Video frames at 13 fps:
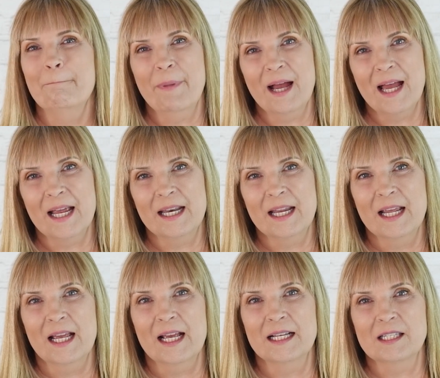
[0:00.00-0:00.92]
but
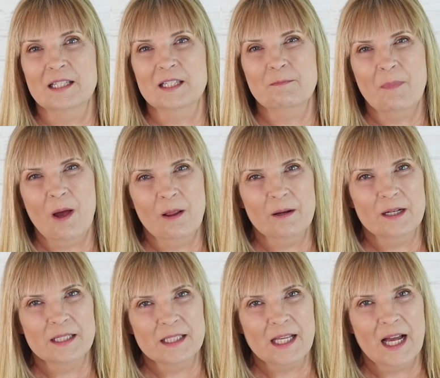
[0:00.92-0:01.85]
it's smaller
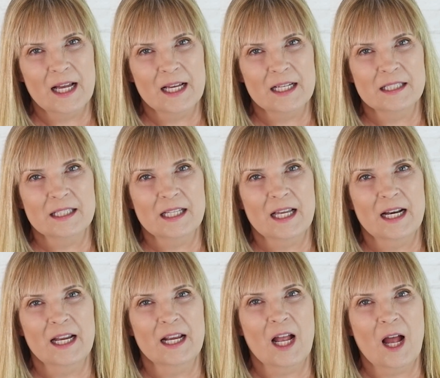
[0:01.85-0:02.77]
in size
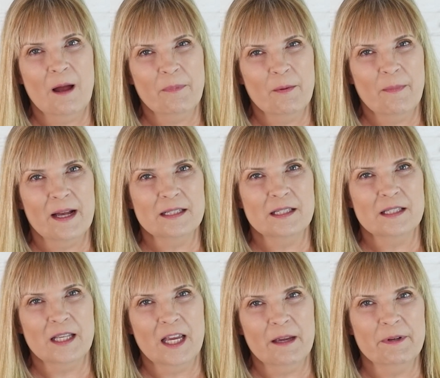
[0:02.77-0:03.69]
and it compromises
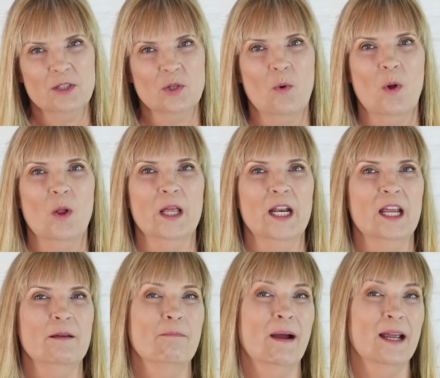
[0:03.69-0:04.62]
the image
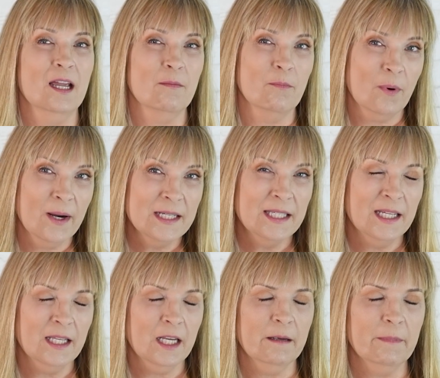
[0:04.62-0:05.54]
quality by
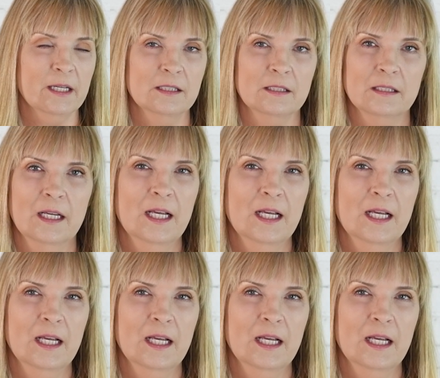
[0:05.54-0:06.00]
compressing the image.